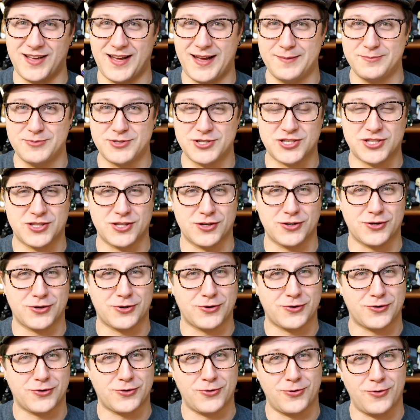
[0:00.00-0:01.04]
I'm just the
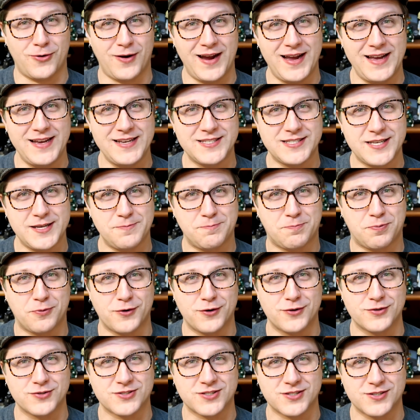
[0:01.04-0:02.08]
crazy
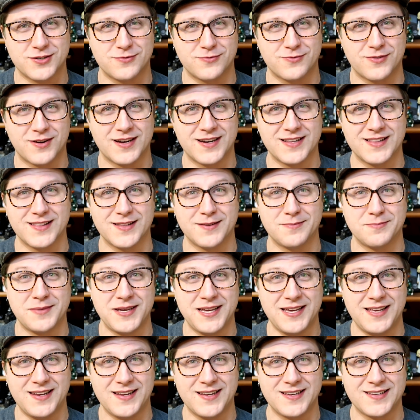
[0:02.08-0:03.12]
person running the
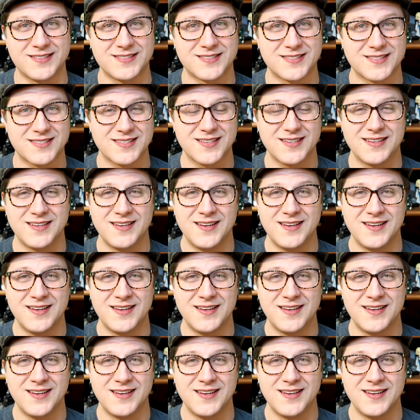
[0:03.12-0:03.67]
meetings.